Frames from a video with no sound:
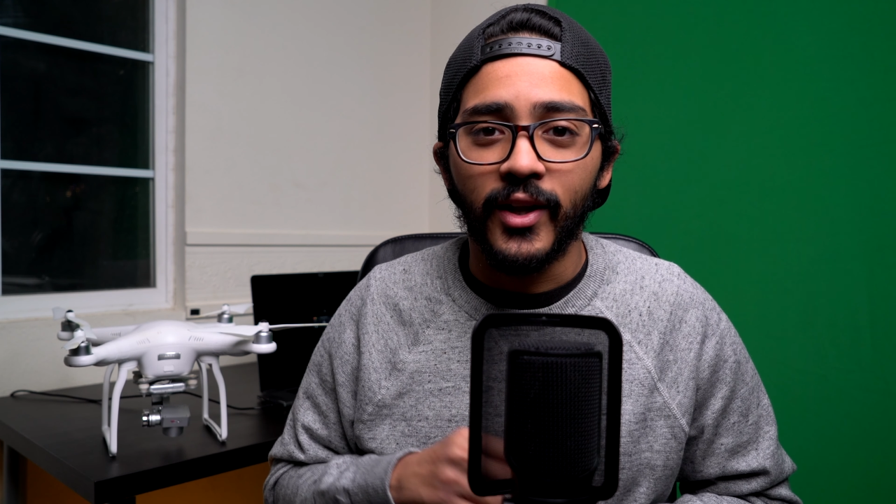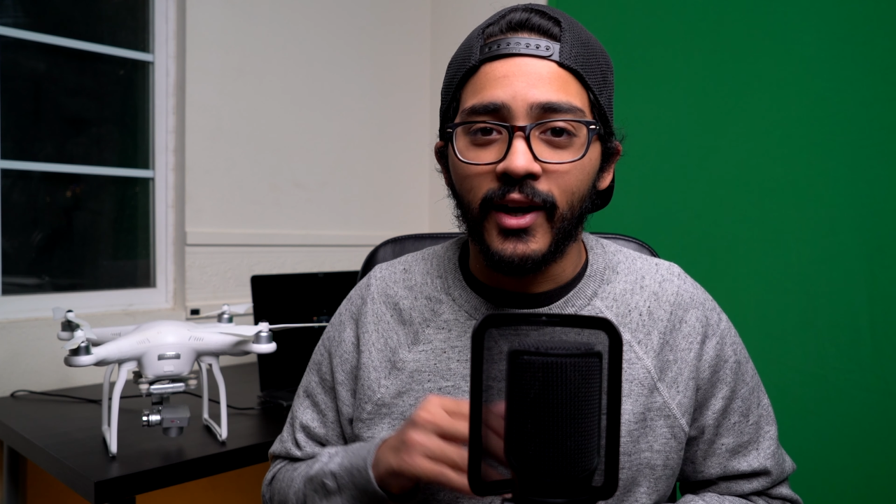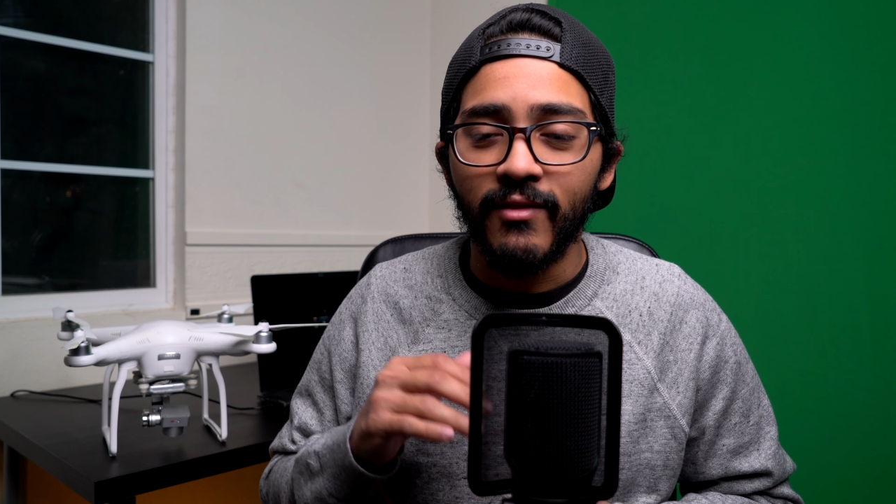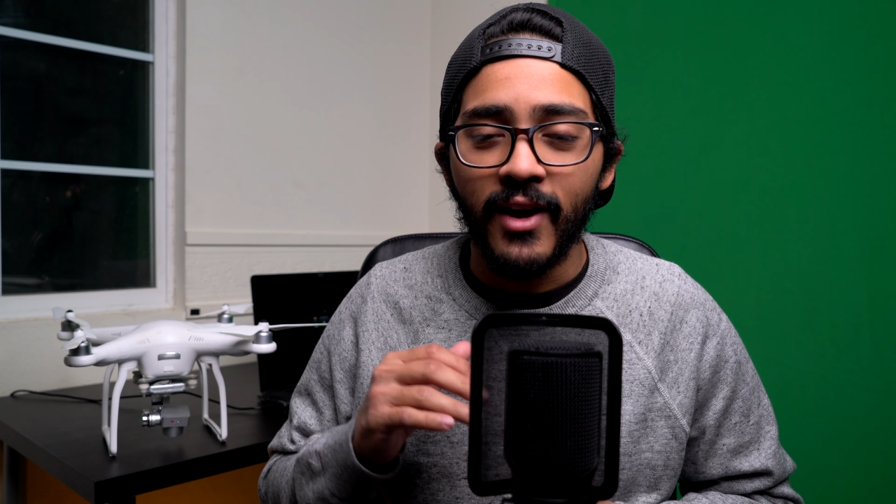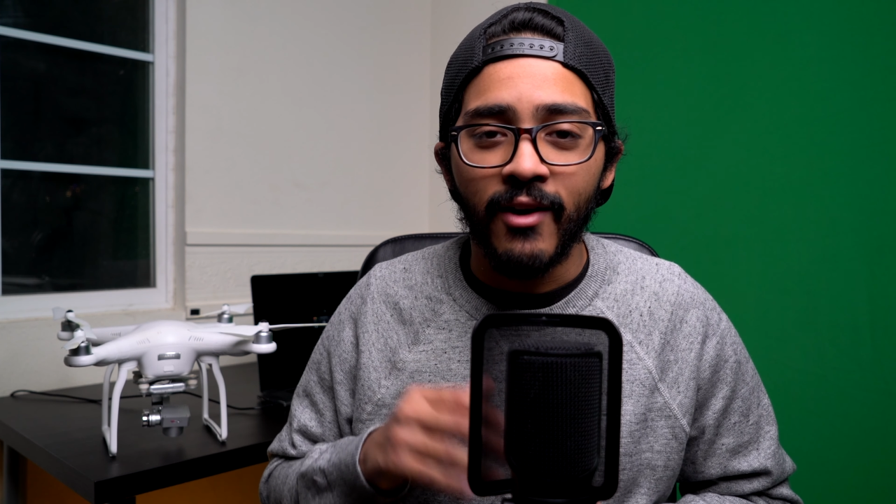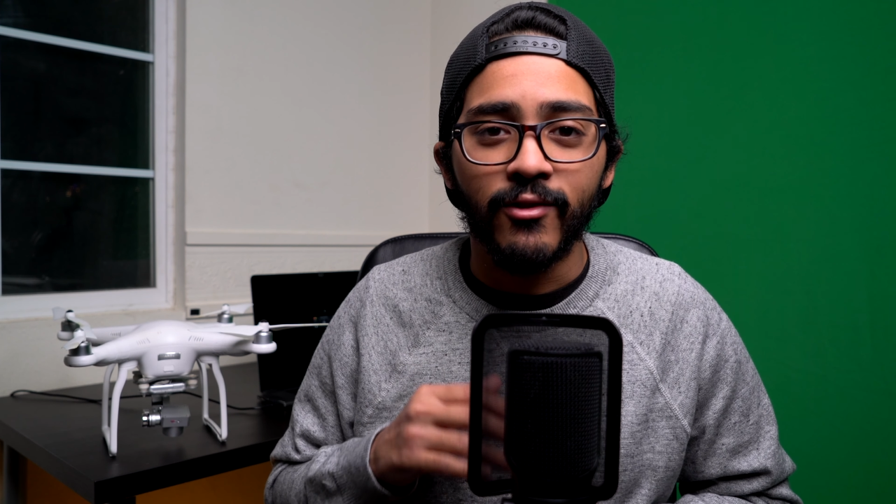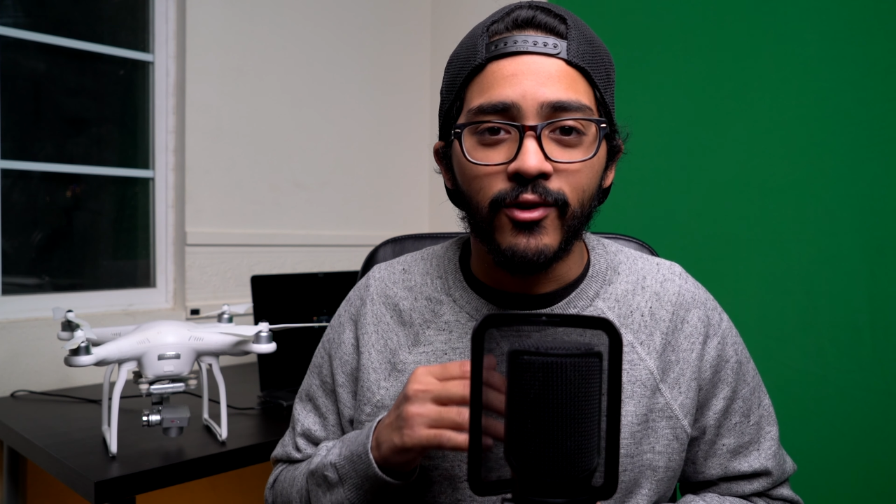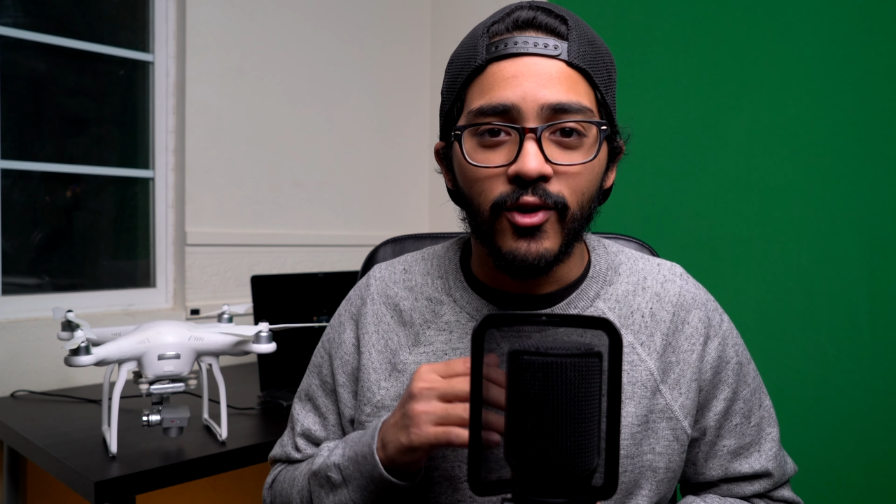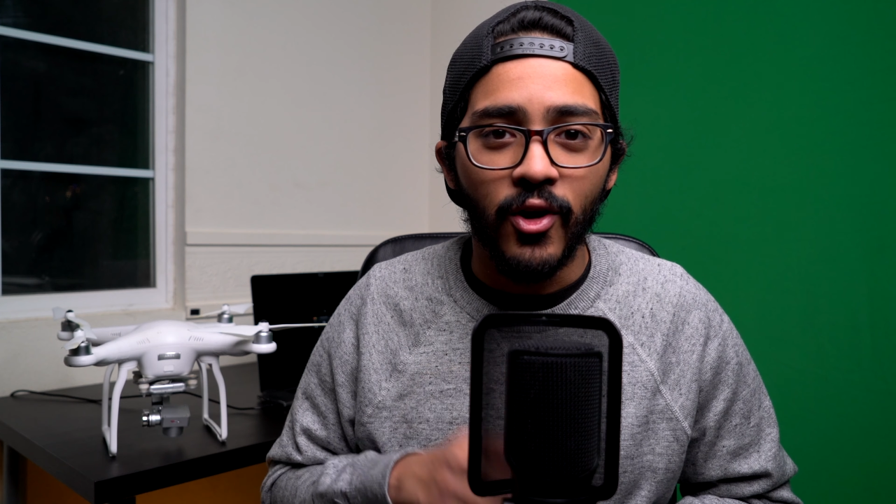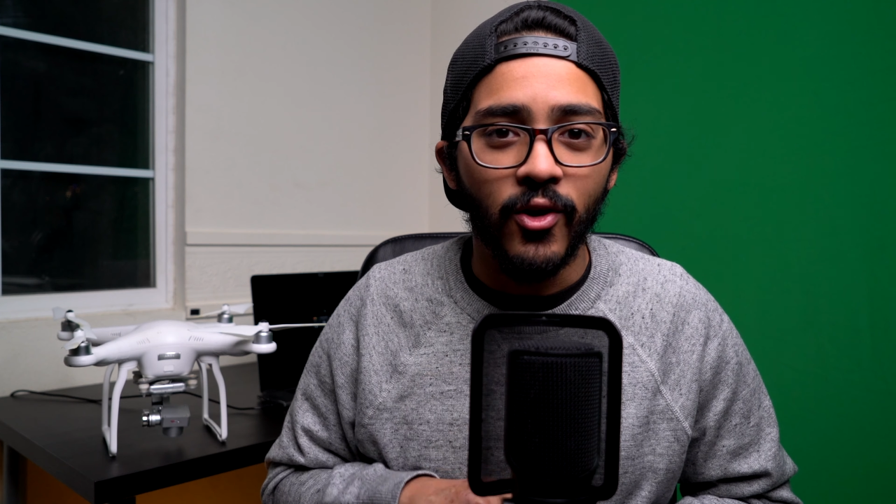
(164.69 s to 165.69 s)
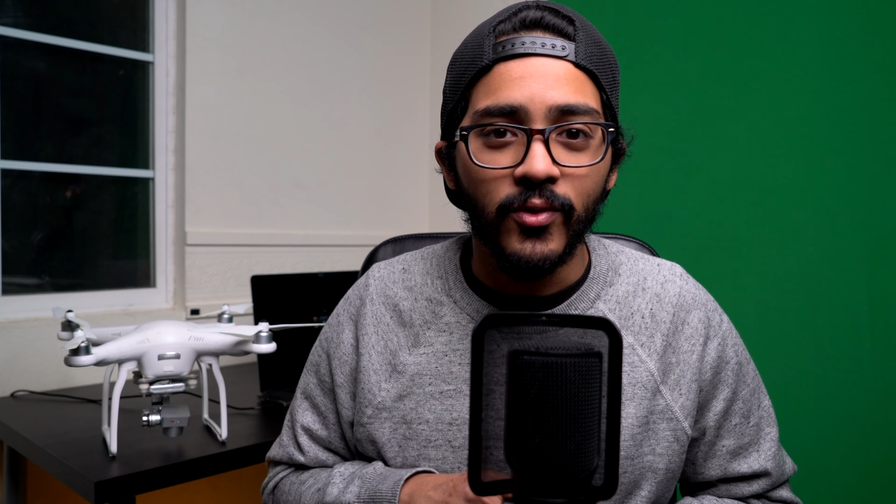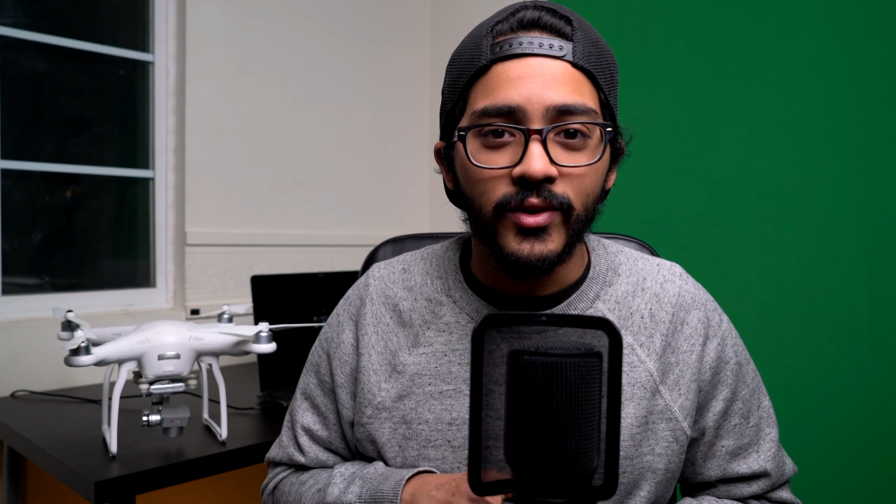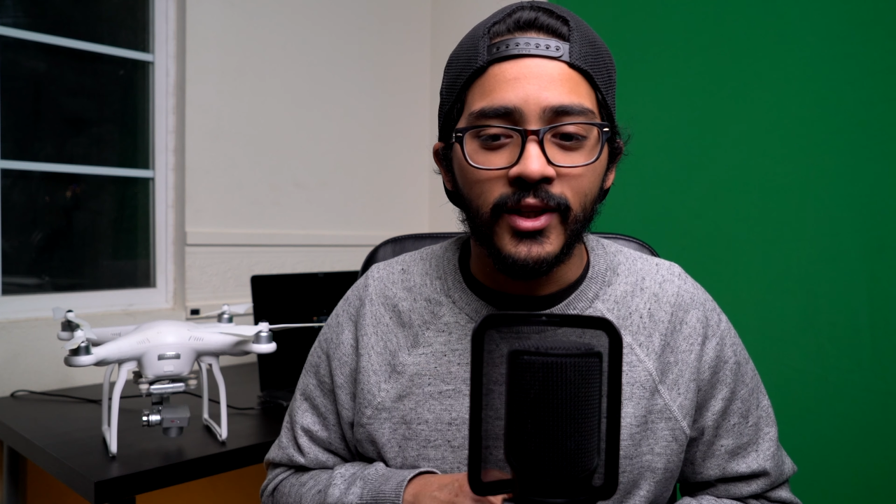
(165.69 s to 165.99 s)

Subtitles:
that I've ever owned.